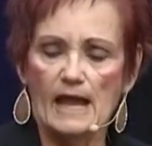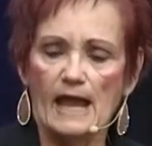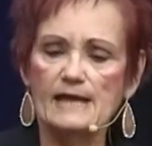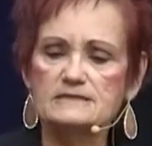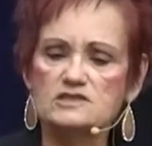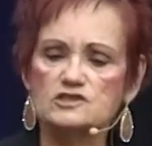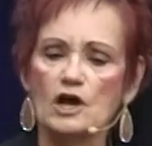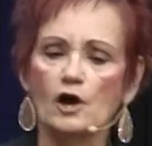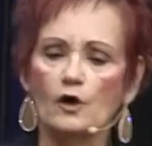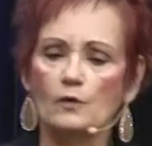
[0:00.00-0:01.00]
And
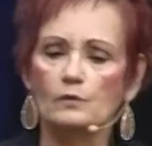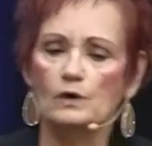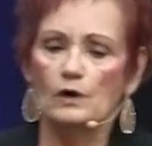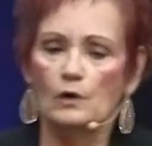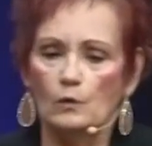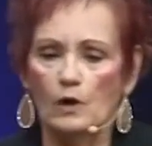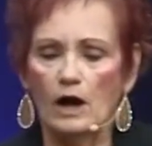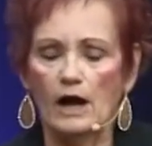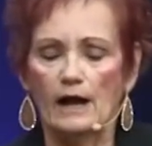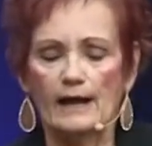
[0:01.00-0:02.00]
so
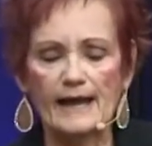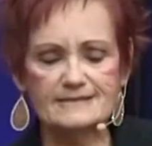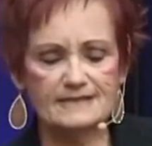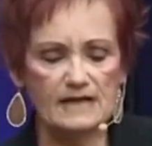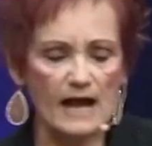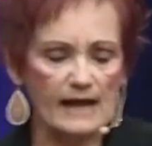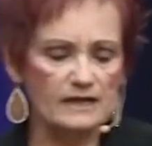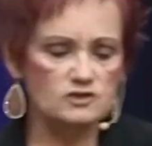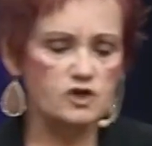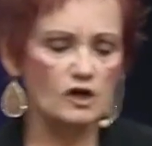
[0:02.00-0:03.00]

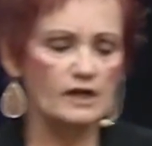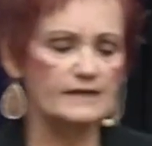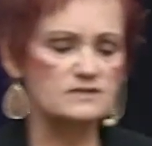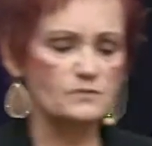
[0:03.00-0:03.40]
Hezekiah took his